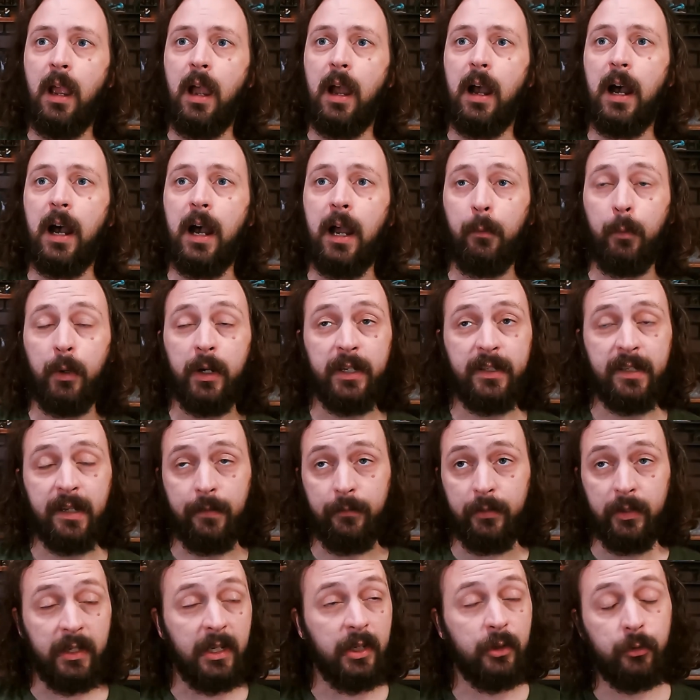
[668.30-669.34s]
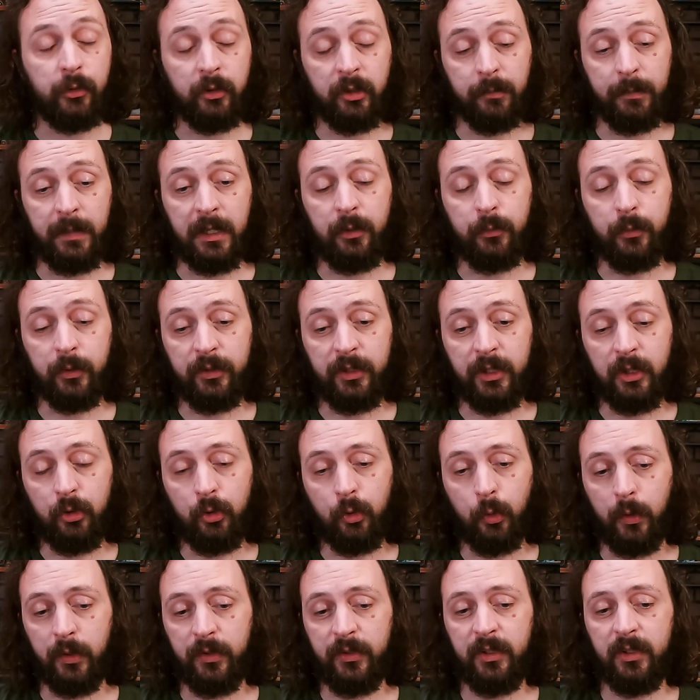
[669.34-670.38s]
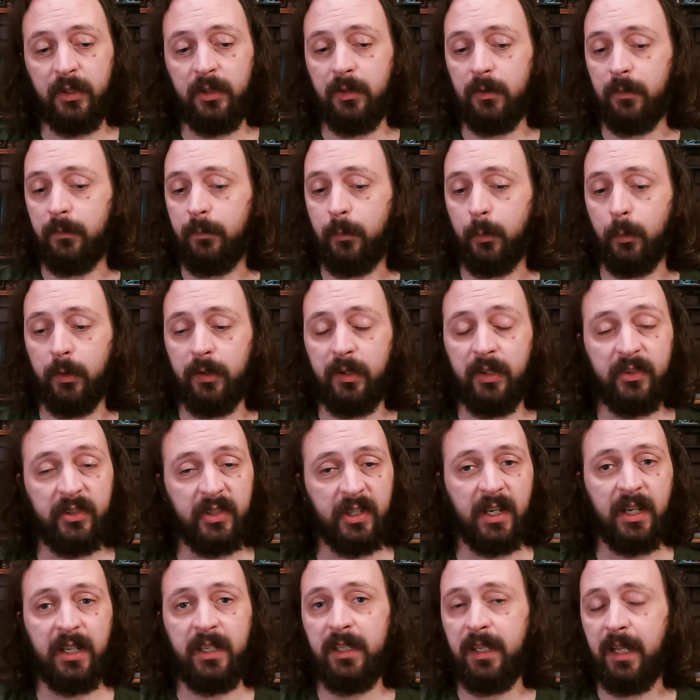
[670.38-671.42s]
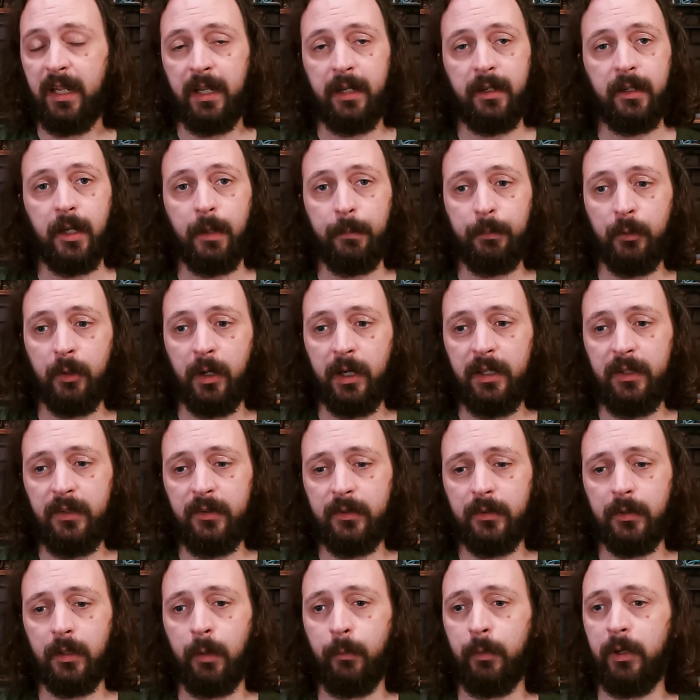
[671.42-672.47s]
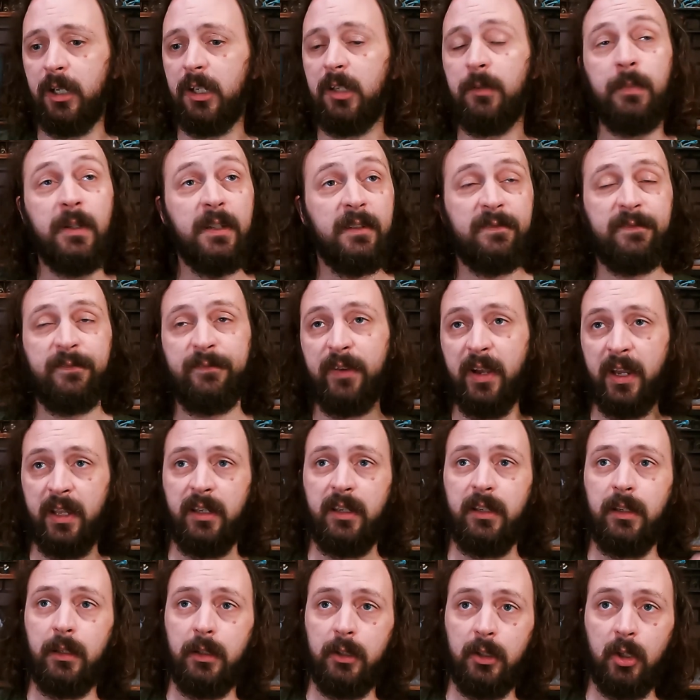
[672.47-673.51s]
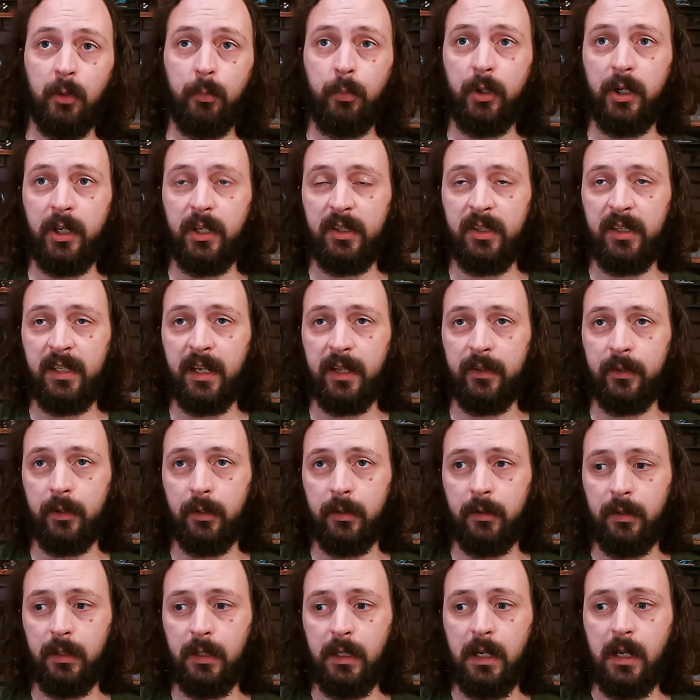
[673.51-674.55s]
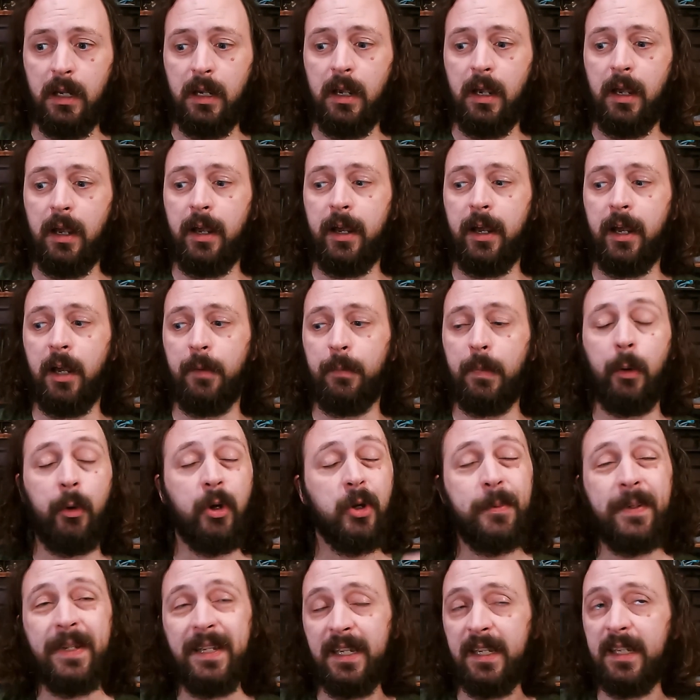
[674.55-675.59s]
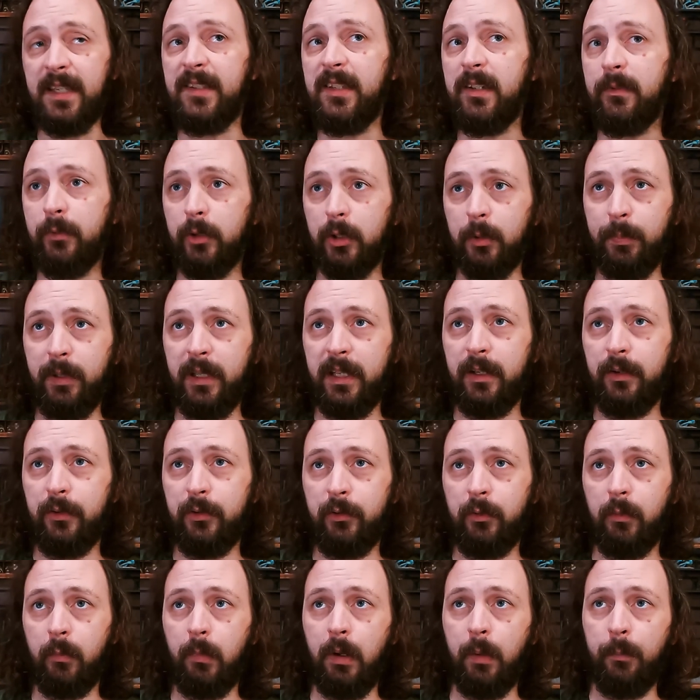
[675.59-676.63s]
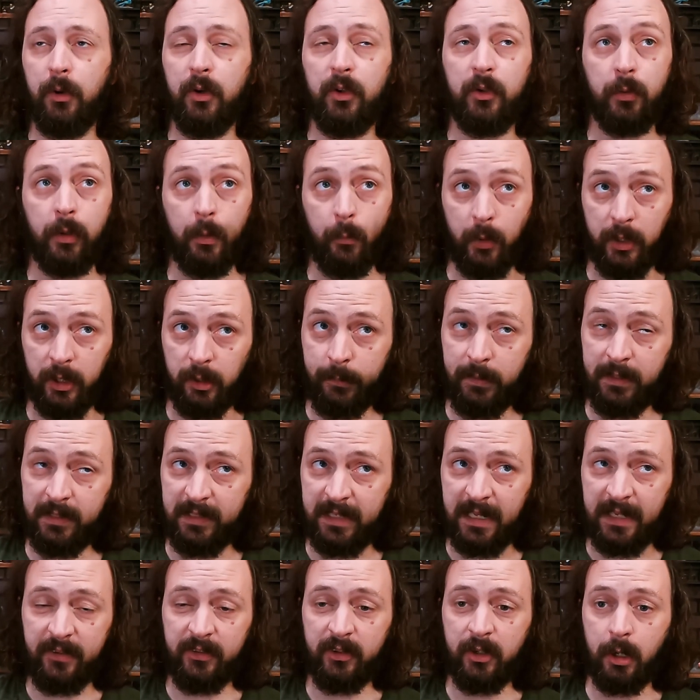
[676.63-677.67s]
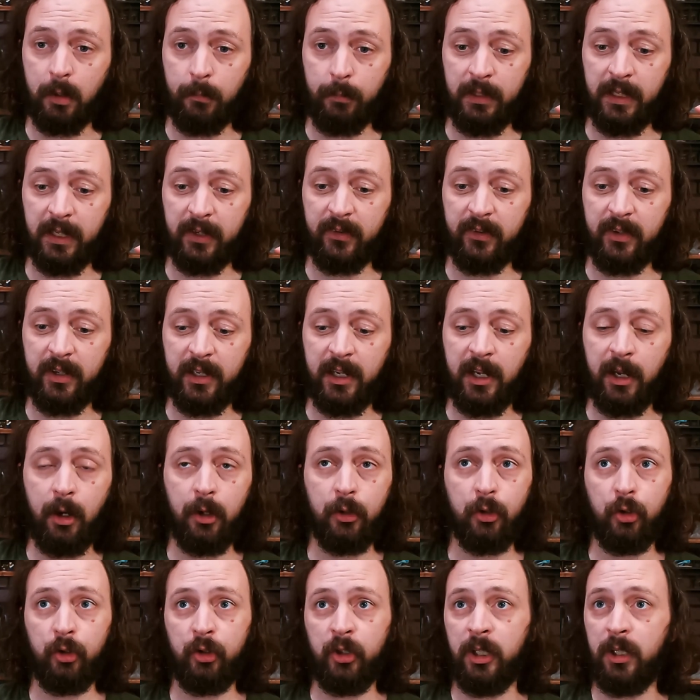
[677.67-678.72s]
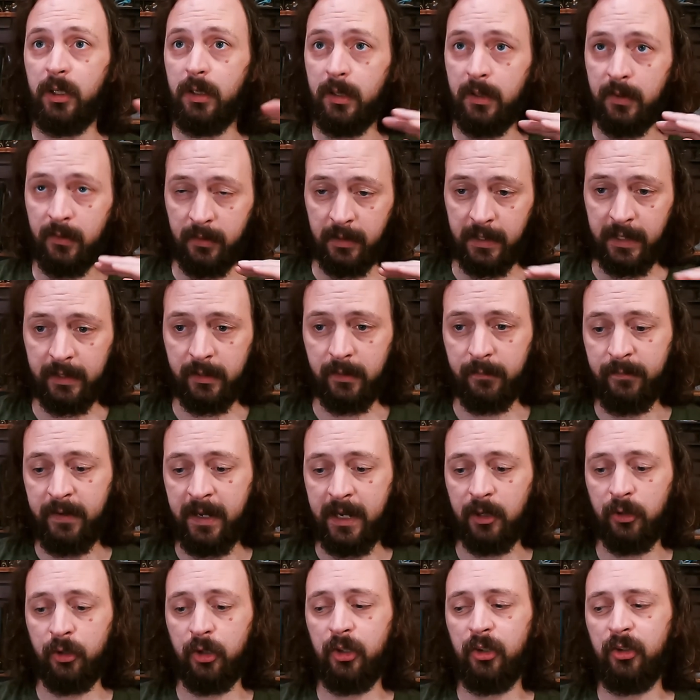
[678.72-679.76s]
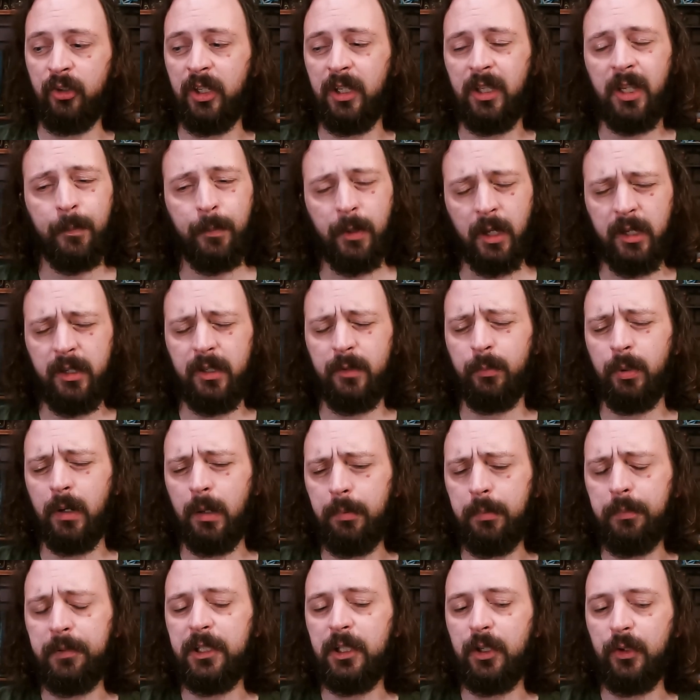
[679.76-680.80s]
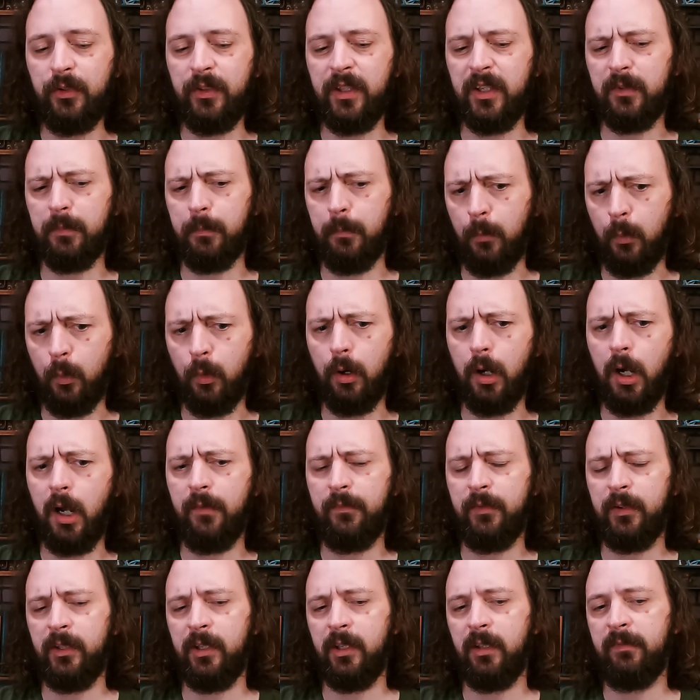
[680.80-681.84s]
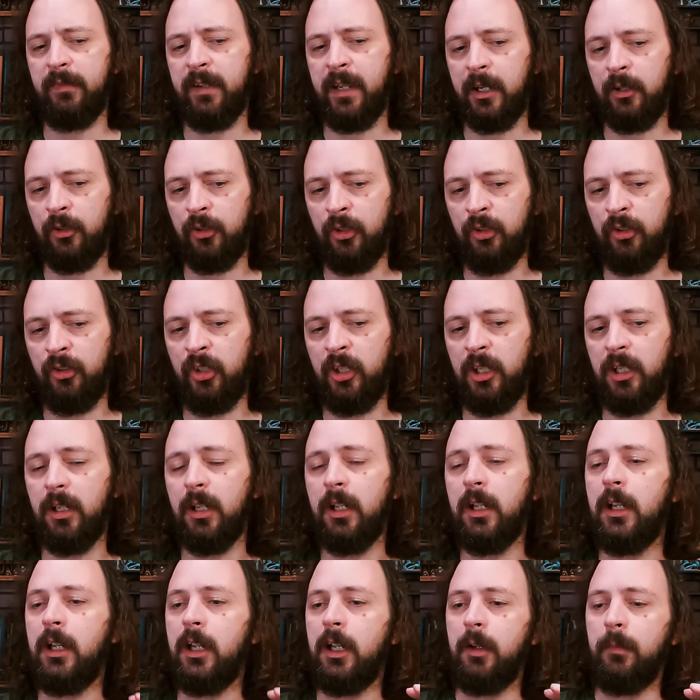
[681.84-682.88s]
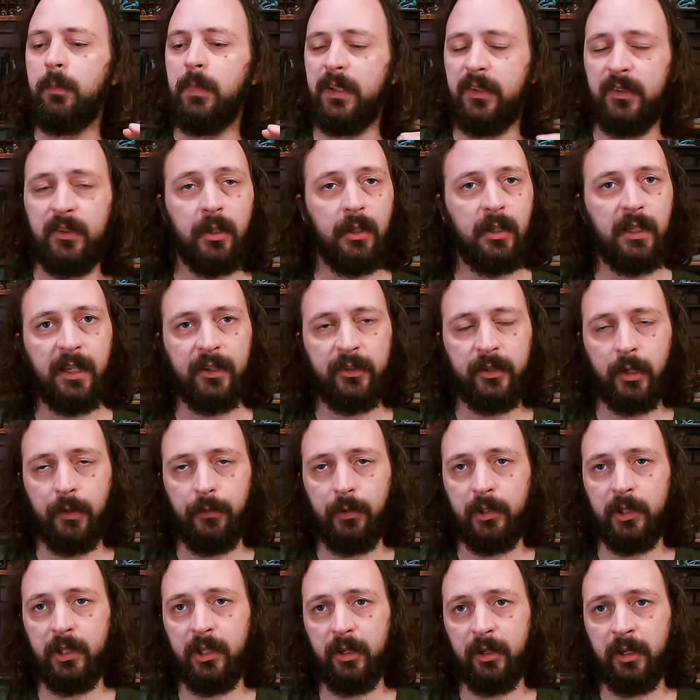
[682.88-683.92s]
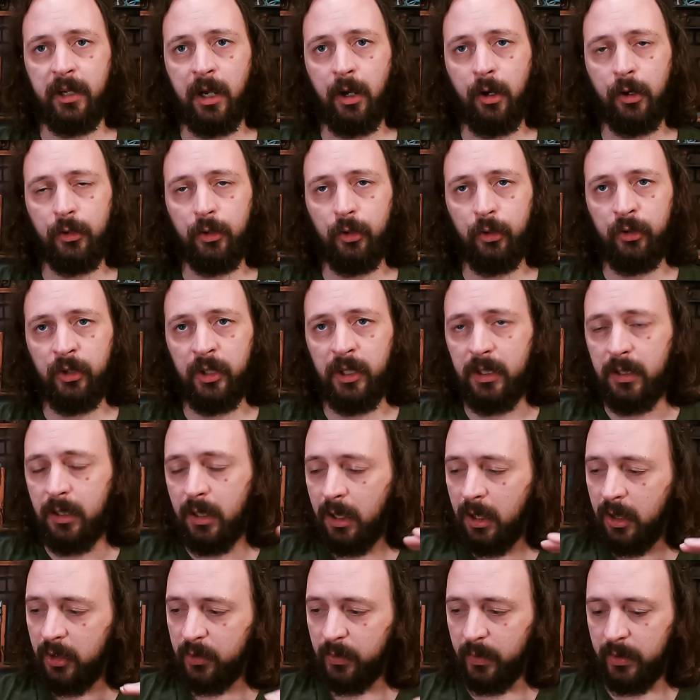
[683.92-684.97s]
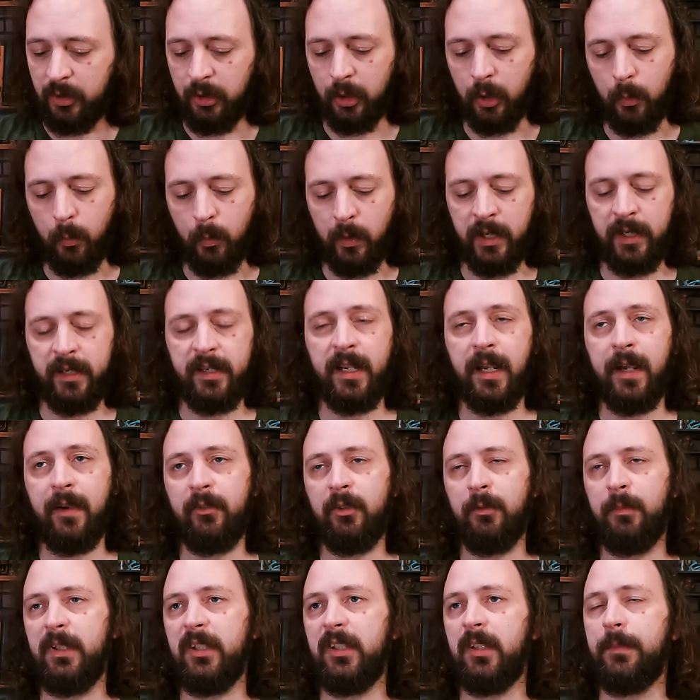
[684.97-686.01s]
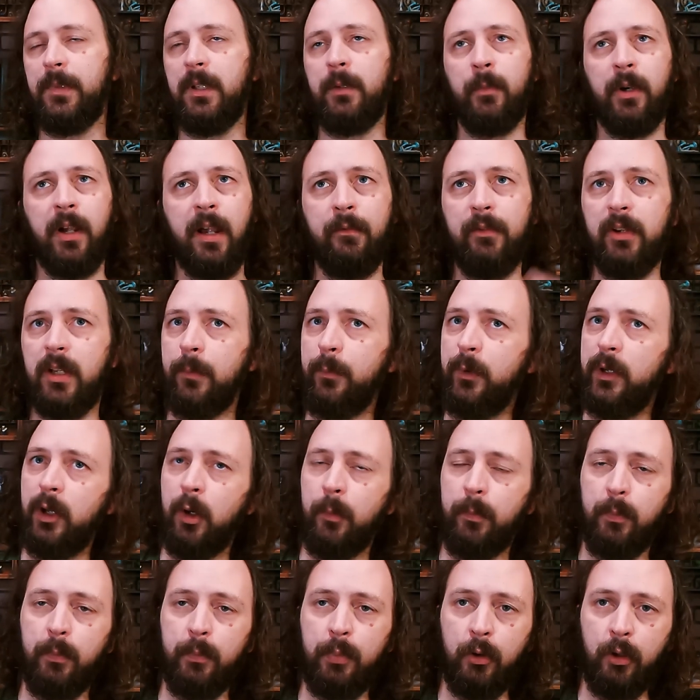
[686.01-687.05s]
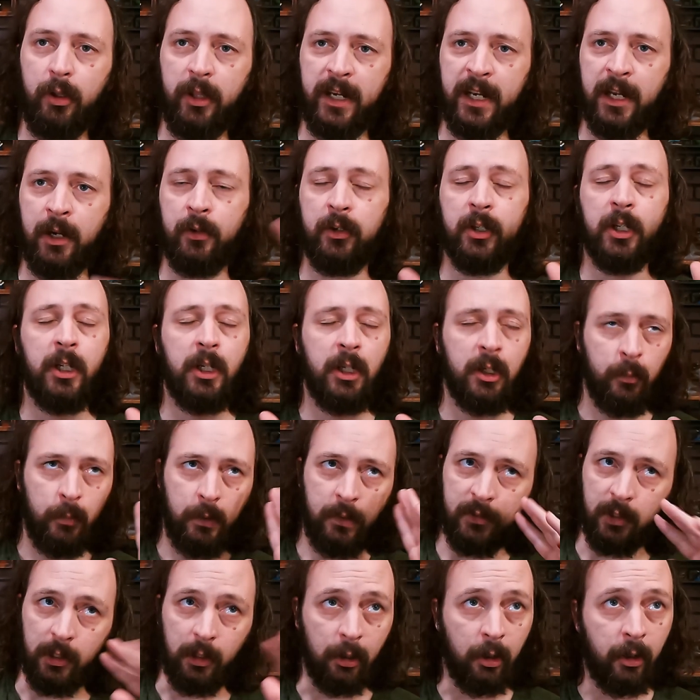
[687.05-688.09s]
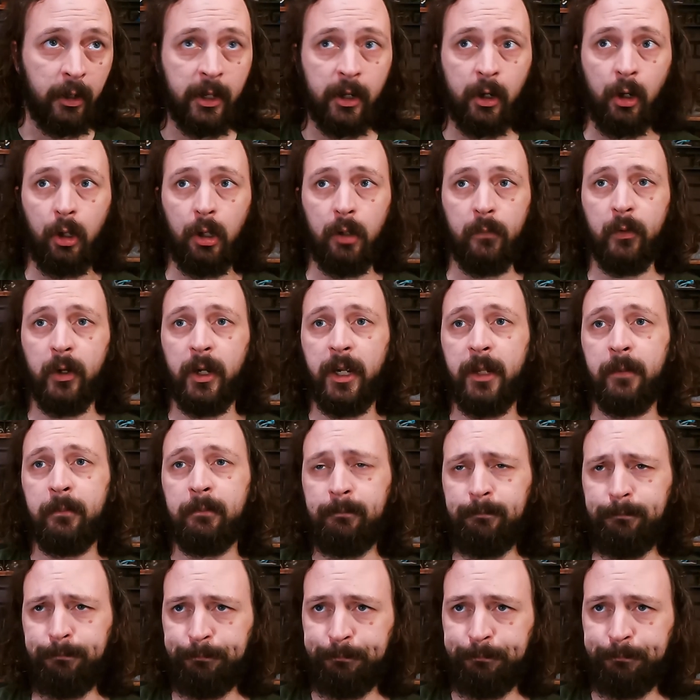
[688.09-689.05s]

I want it to have some interesting choices for design and upgrades. I want it to be fun to put it together. I want it to be easy for the players to remember, so I want it to be less complex than a character sheet. Because, like the faction sheet, they probably use this more often than the faction sheet, but still less often than their character sheet. So I don't want it to have to be something where every time we pull it out, we have to learn it all over again.